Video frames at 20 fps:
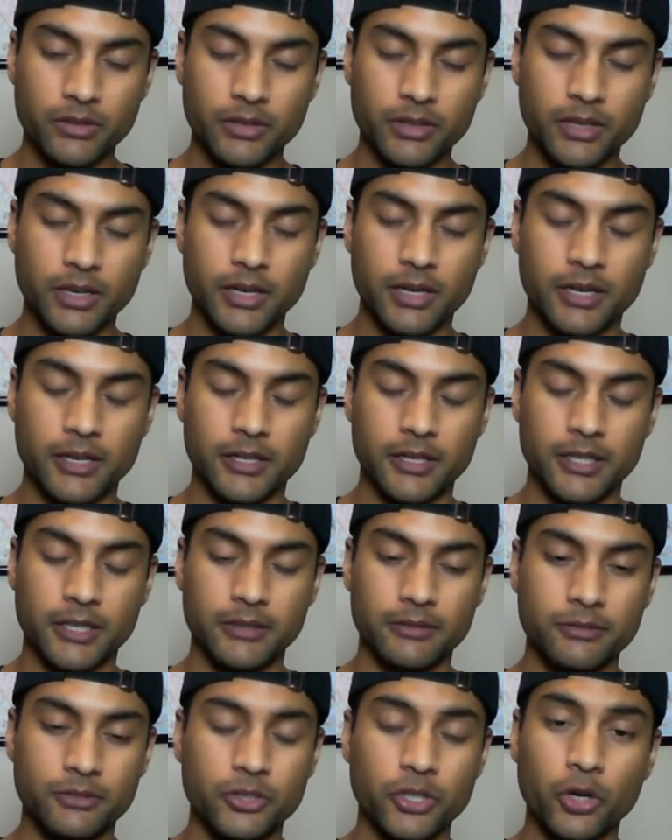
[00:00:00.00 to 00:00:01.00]

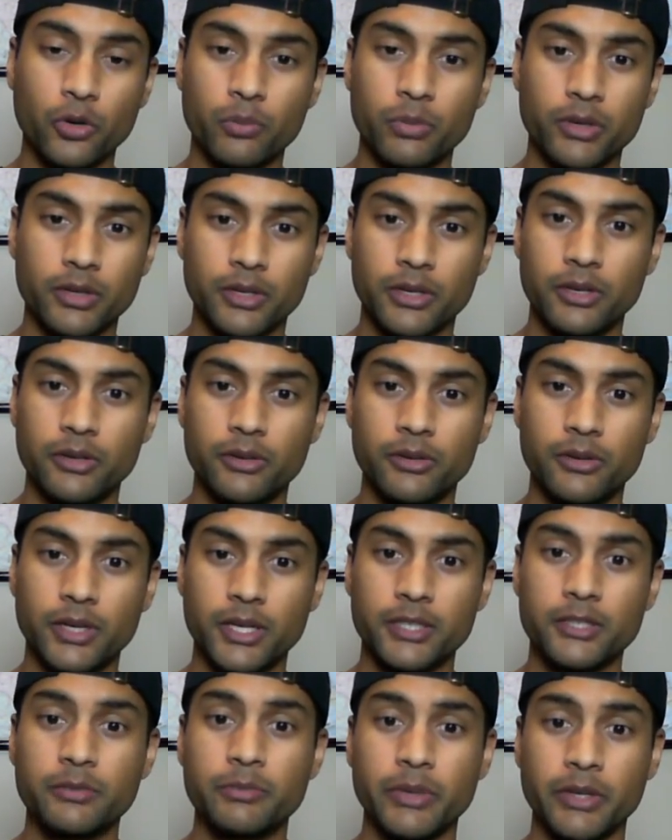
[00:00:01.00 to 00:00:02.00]
Joe Burrow
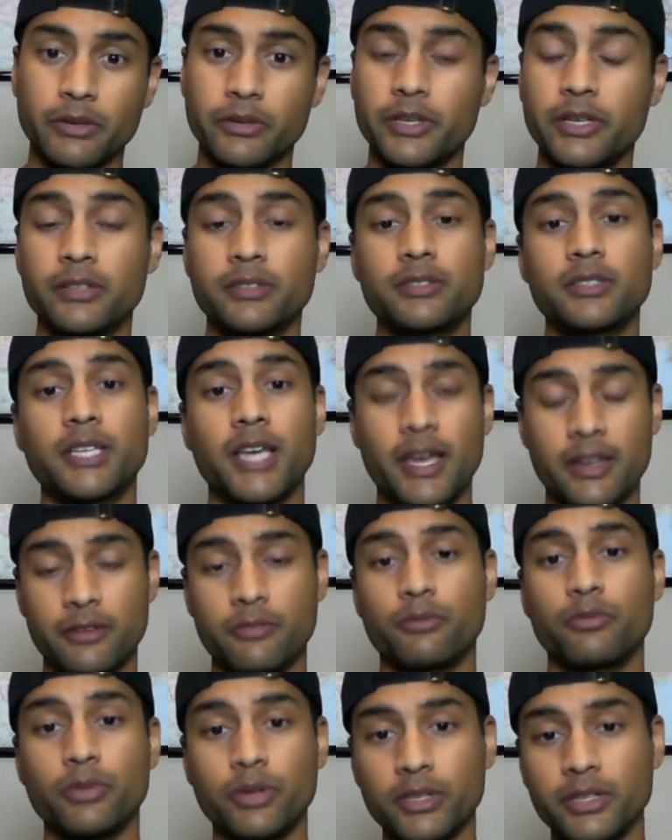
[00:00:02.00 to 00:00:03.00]
experience kind
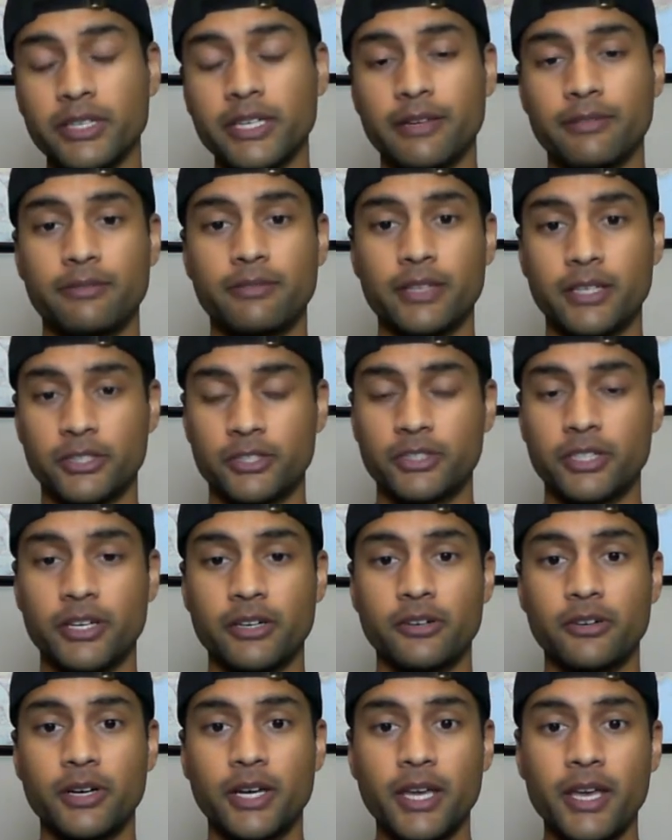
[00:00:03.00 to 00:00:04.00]
of really get fleshed
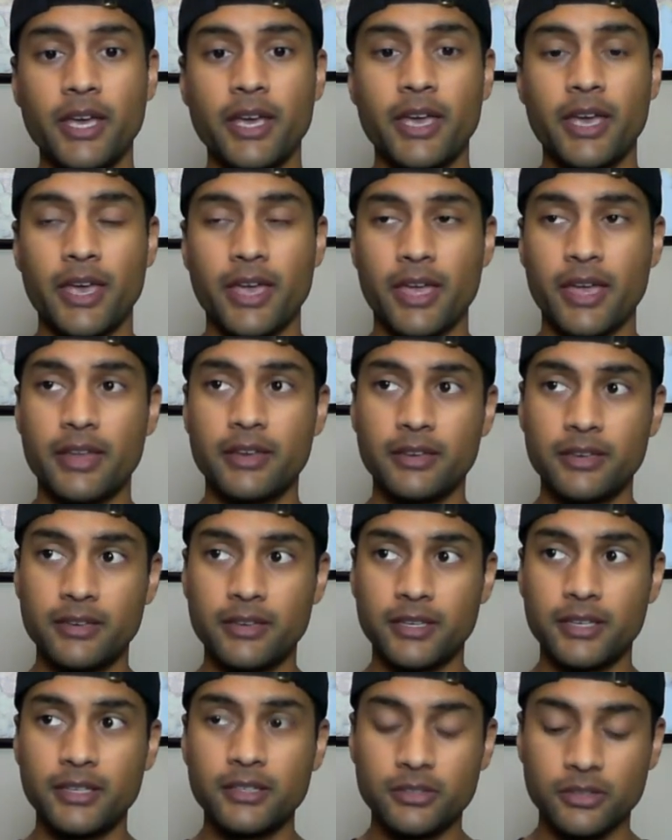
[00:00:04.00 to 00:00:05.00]
out, and
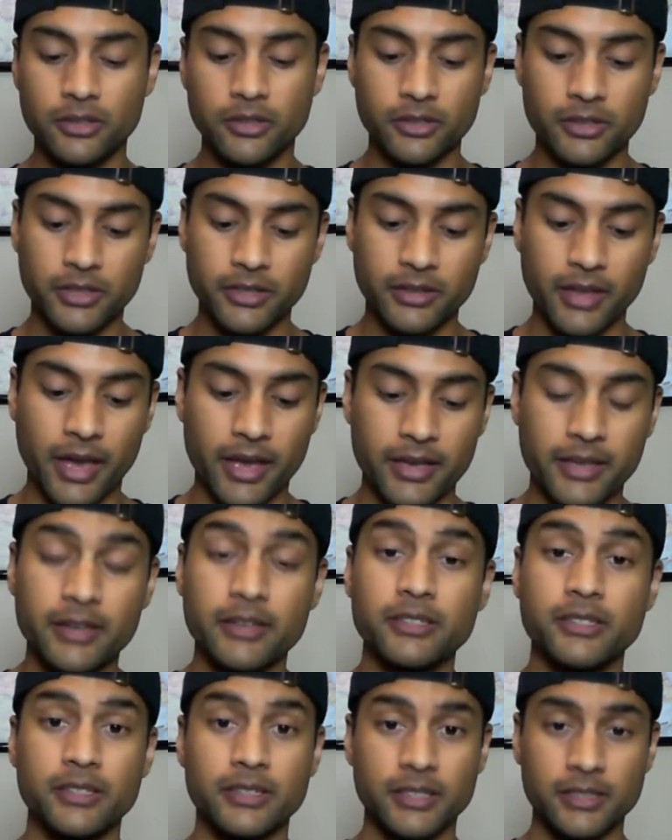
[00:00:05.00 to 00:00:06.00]
he's learning that he
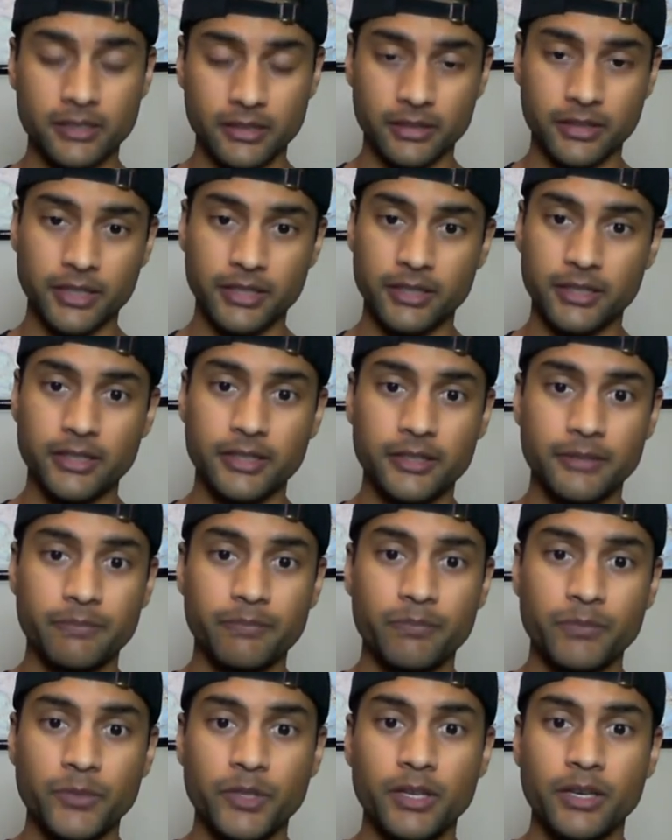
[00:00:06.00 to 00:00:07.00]
doesn't need to lean on them
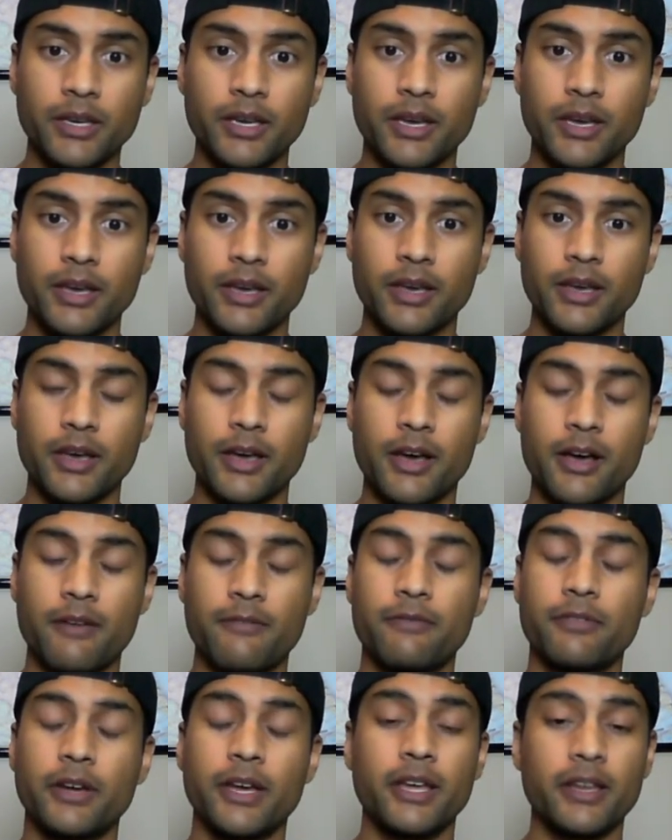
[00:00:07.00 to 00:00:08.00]

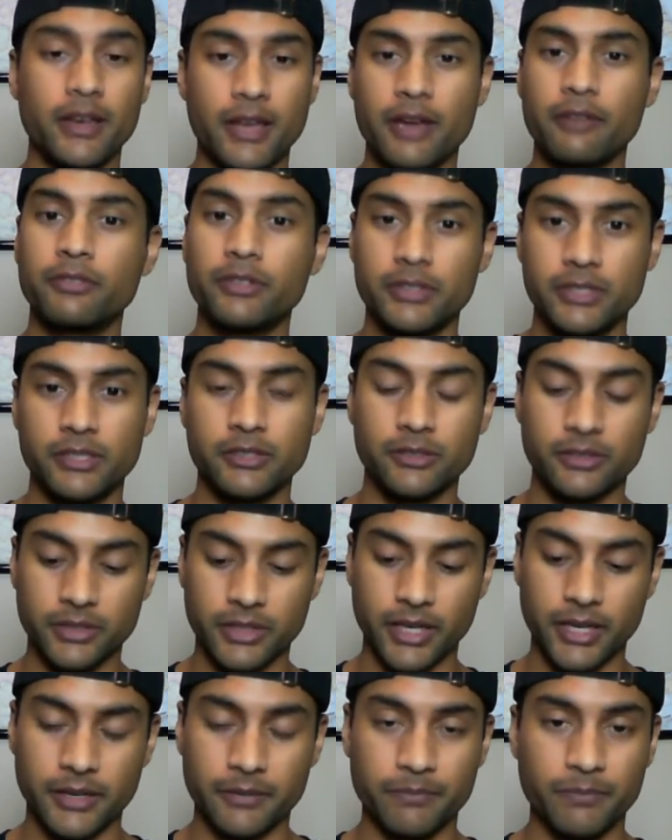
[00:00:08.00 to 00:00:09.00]
in every single
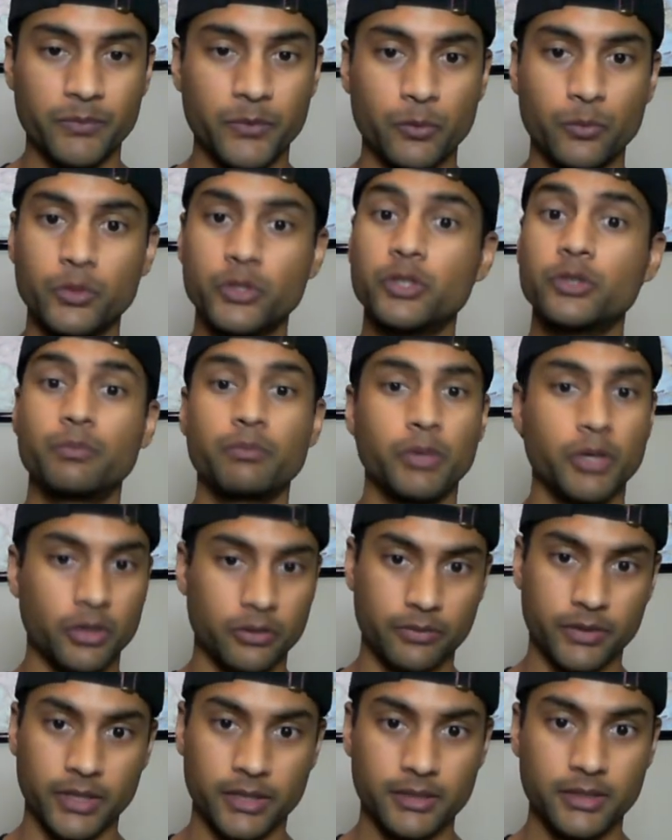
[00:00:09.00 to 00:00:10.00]
game, which is
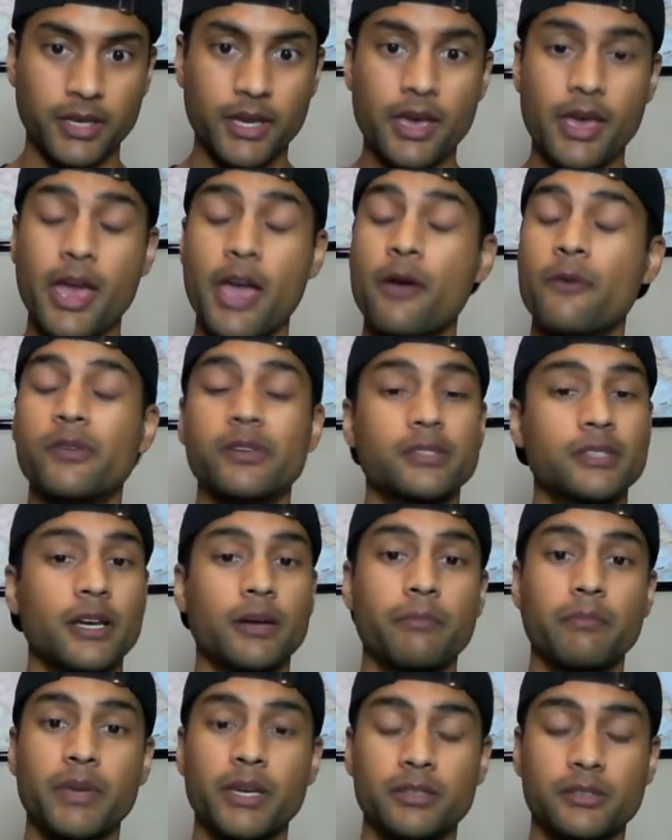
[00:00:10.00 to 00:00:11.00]
perfect. And we saw
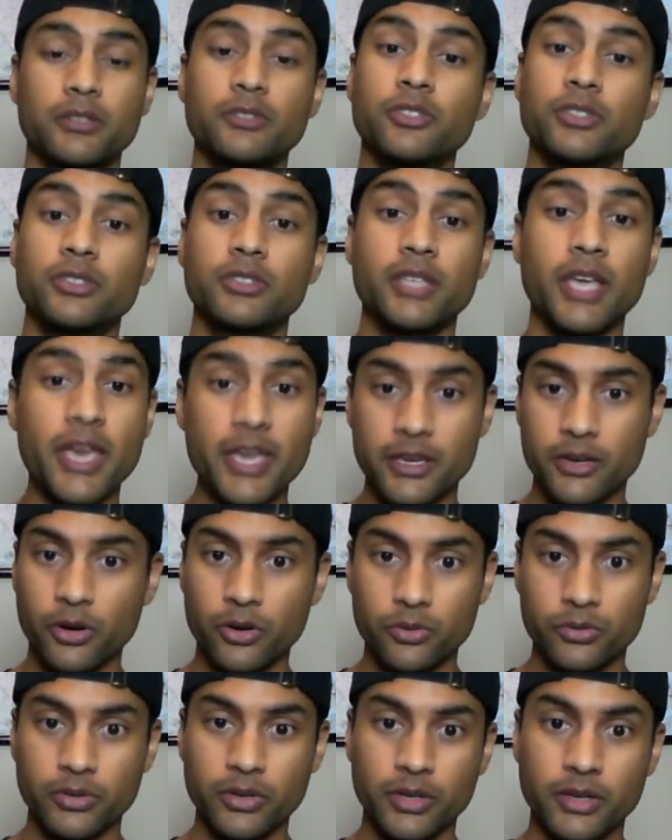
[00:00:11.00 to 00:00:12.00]
Mixon just take
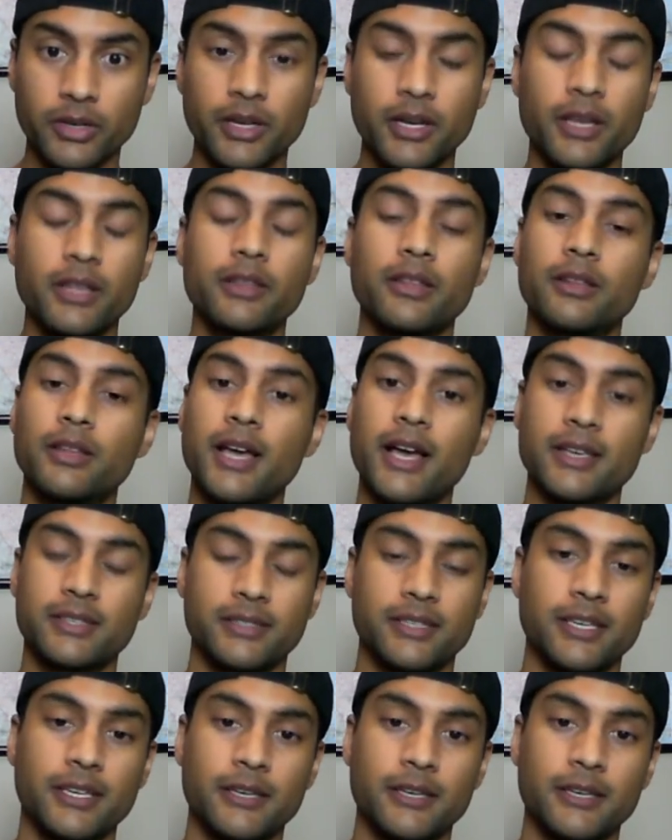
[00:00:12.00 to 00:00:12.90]
over the last